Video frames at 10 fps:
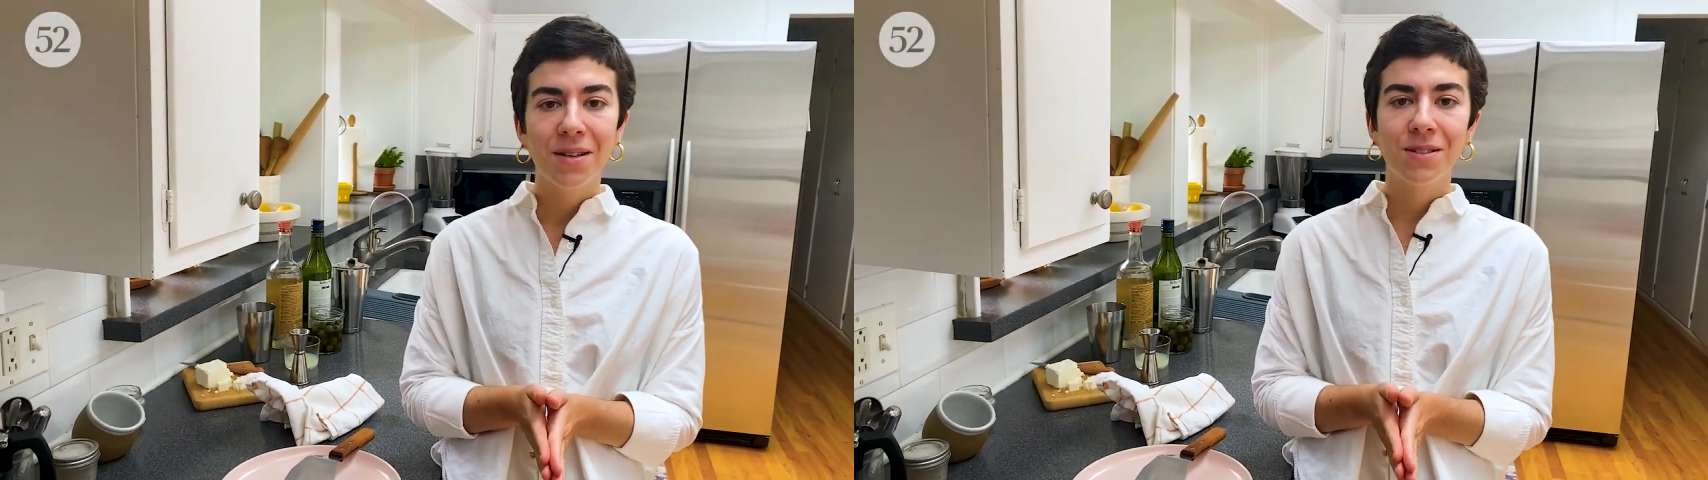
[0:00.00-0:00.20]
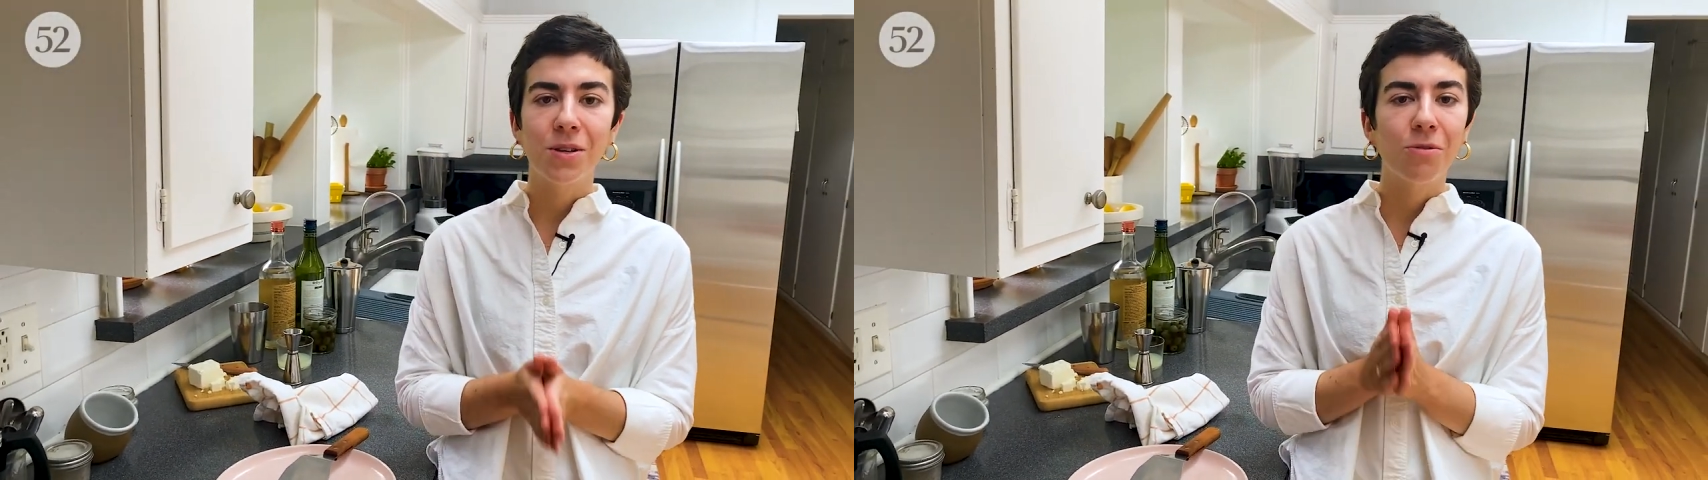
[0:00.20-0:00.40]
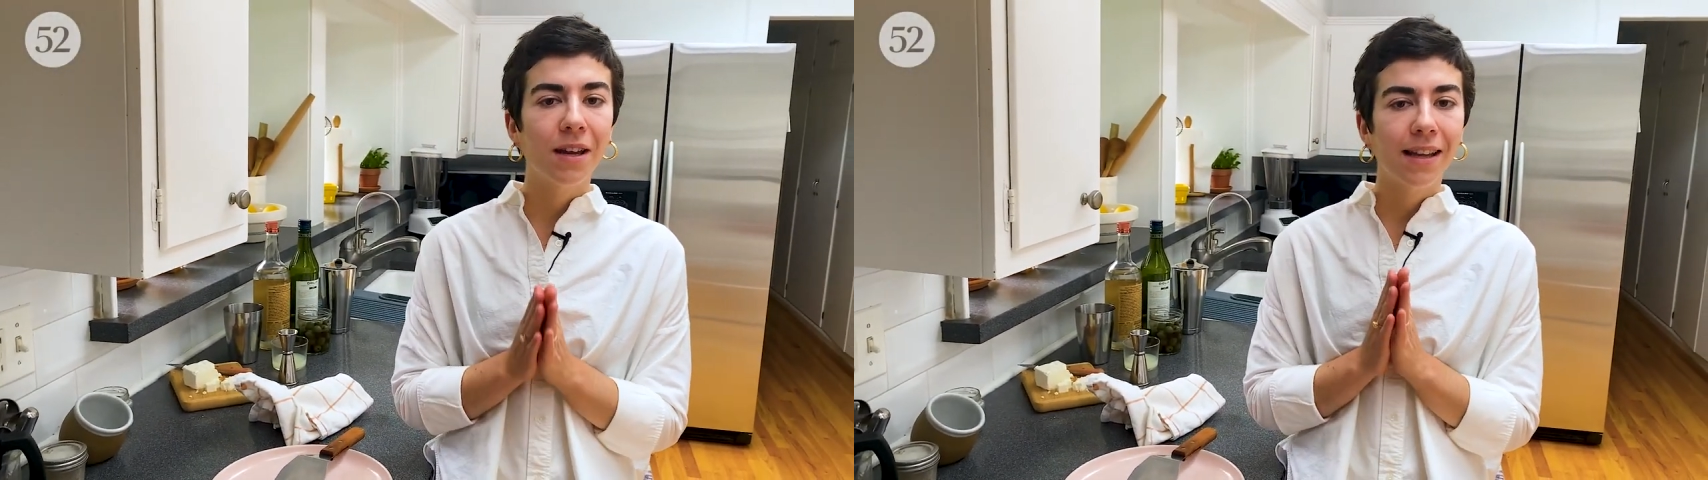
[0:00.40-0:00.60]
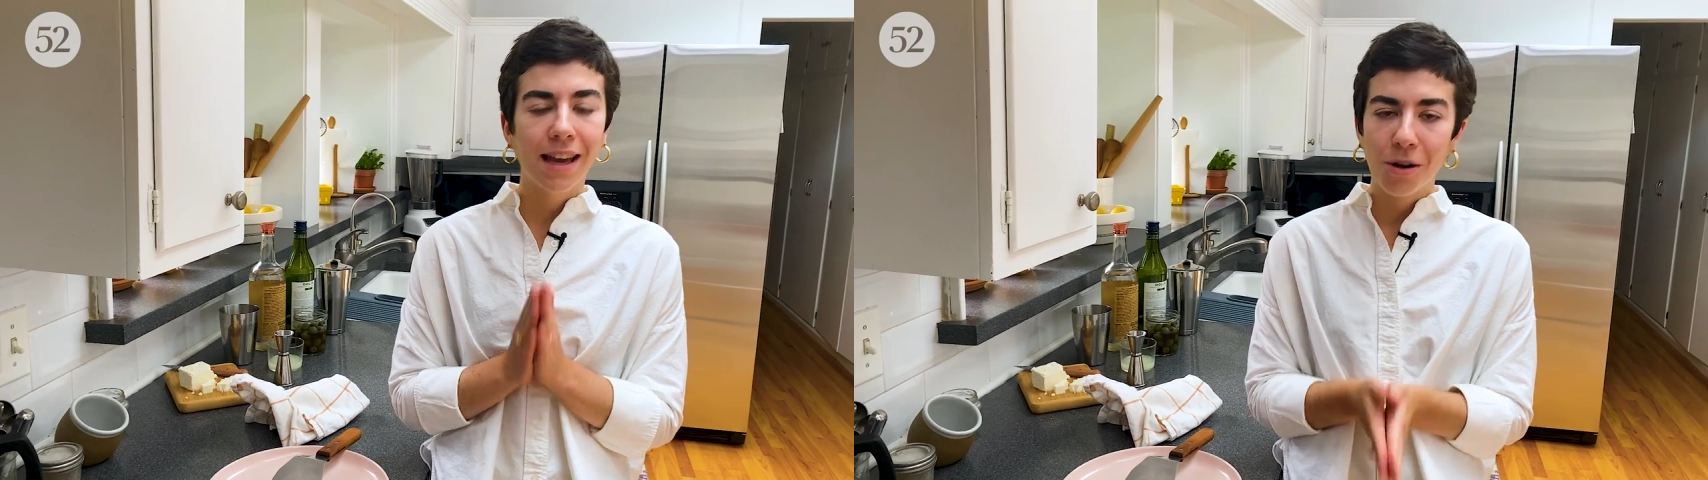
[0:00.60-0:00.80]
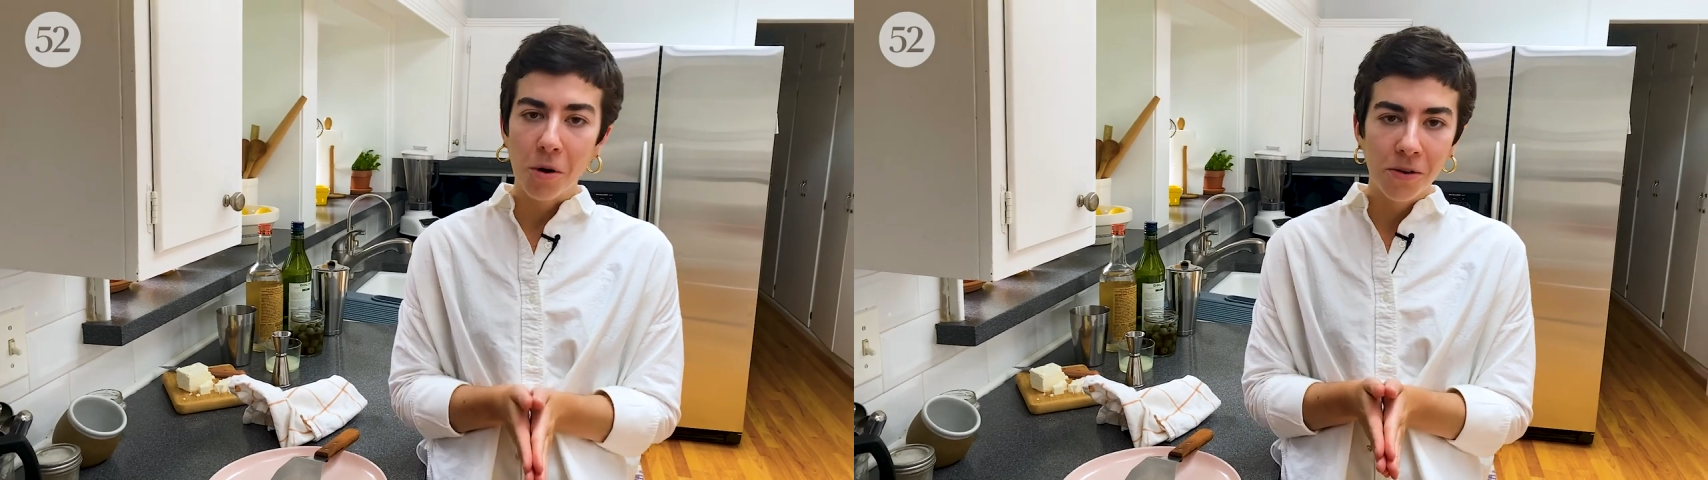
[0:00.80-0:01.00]
so you can
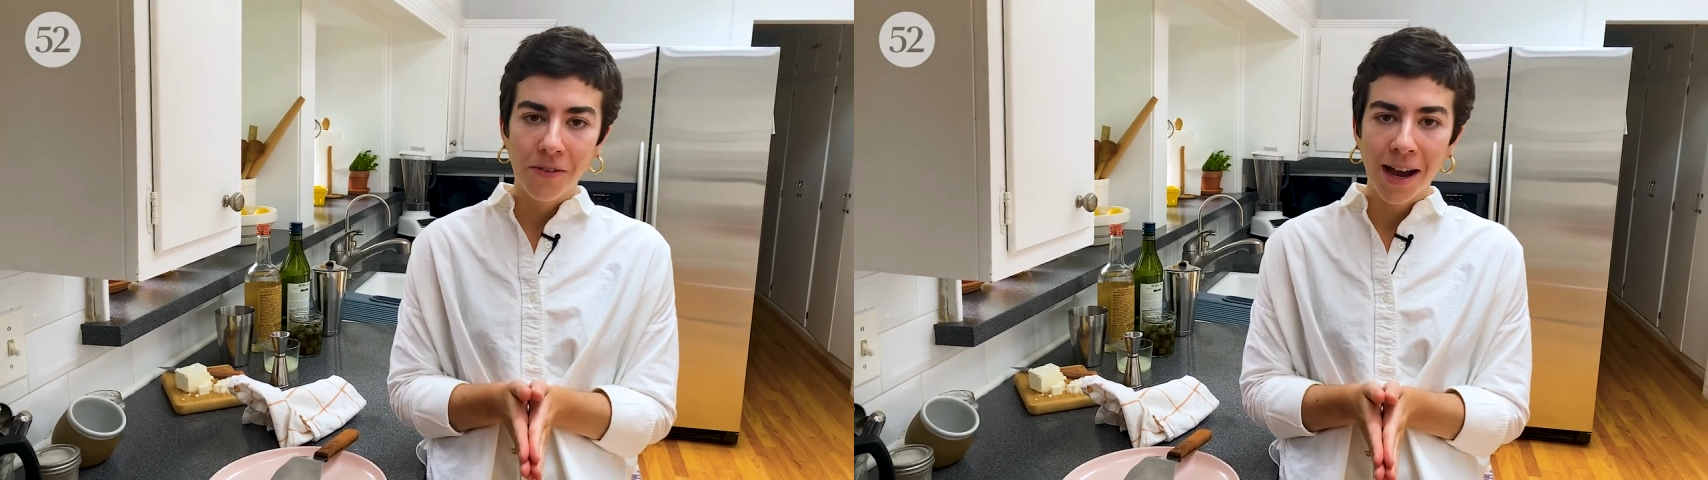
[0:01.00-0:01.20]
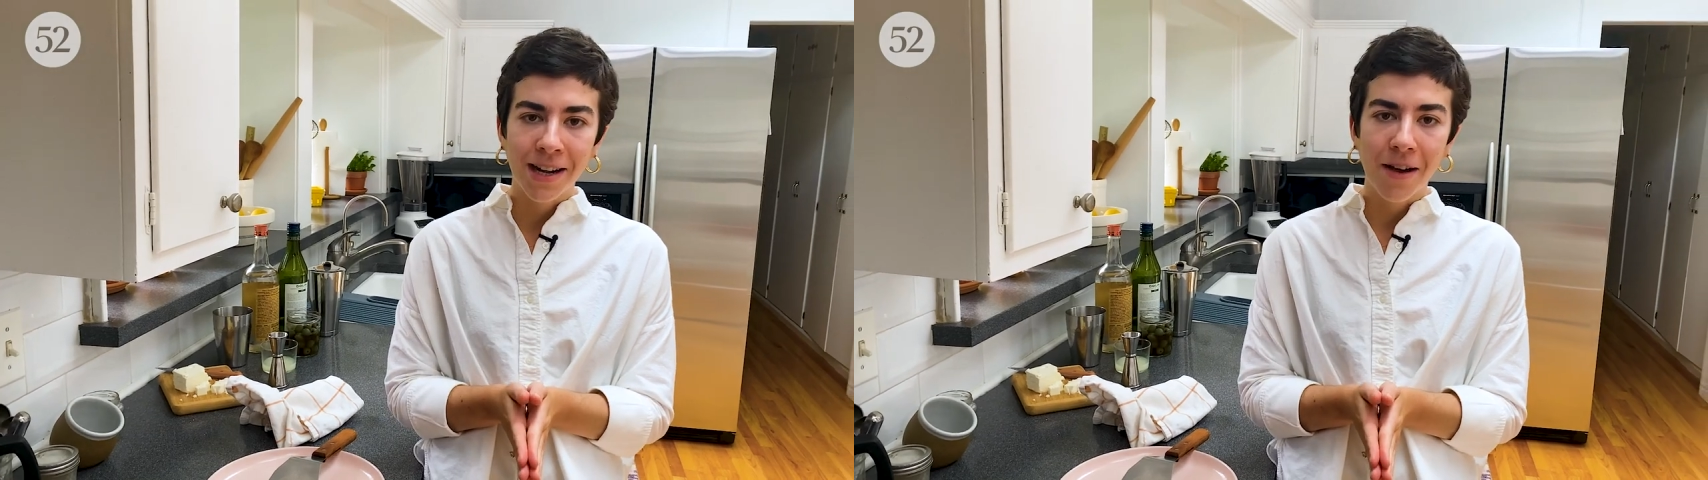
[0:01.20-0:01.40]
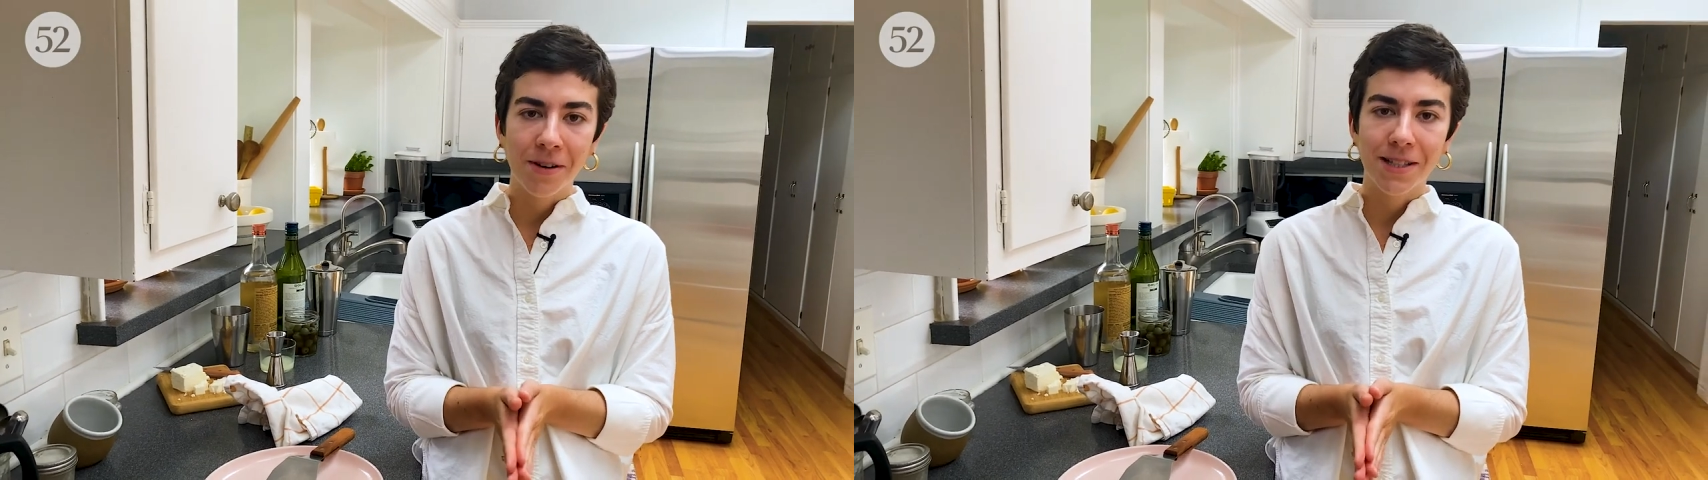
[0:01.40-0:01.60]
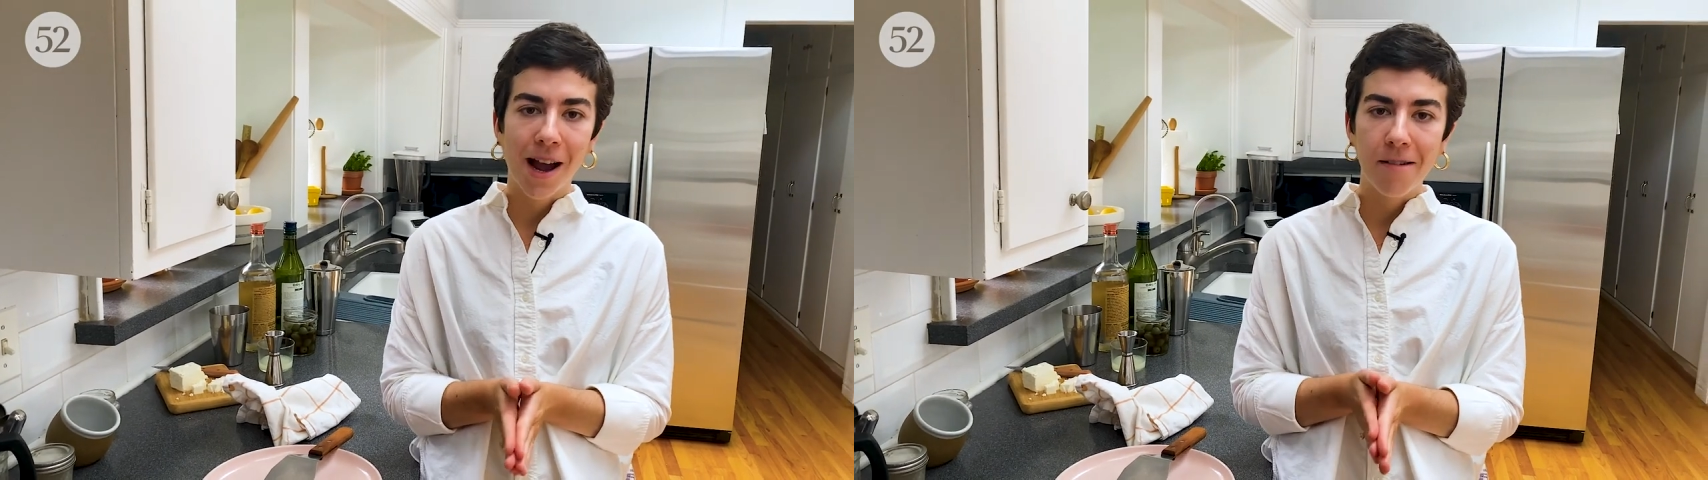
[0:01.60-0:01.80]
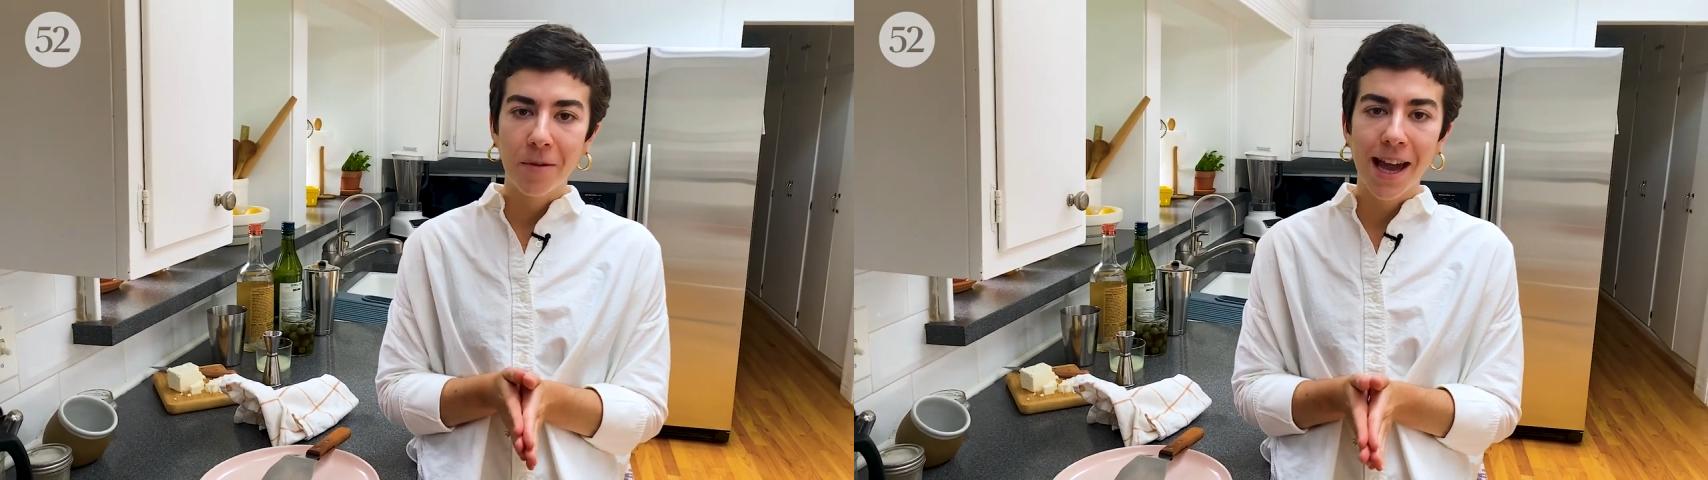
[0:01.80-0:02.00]
get notified every
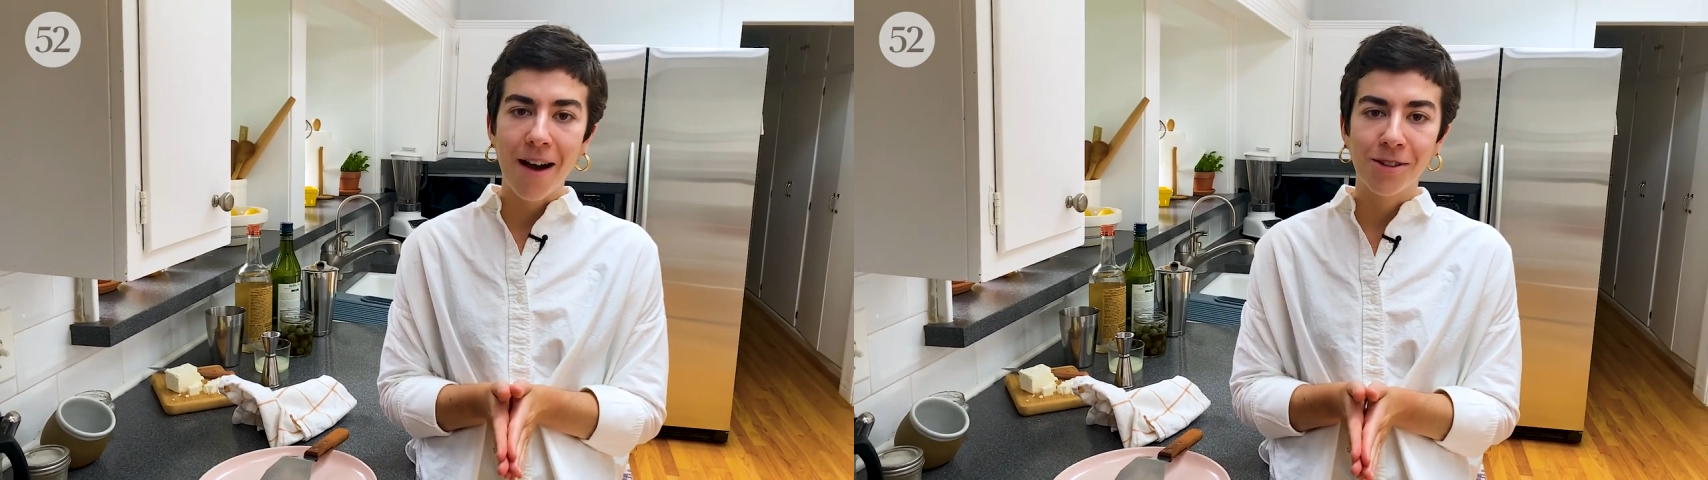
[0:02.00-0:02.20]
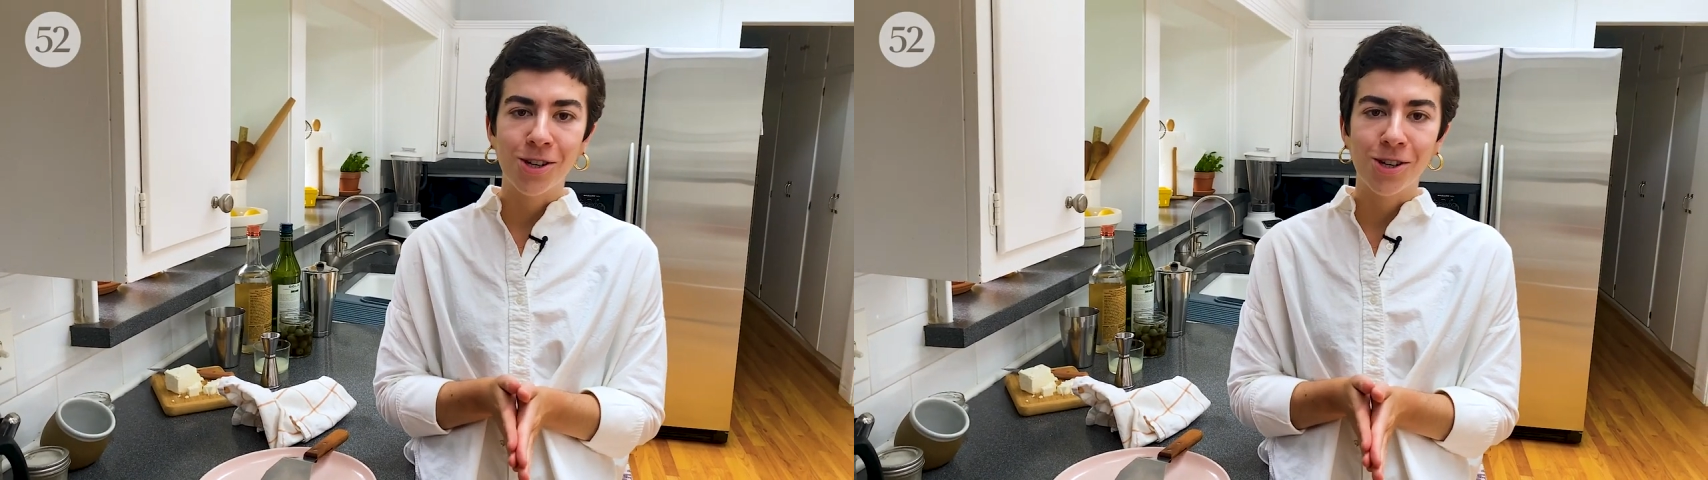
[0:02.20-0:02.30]
time we have a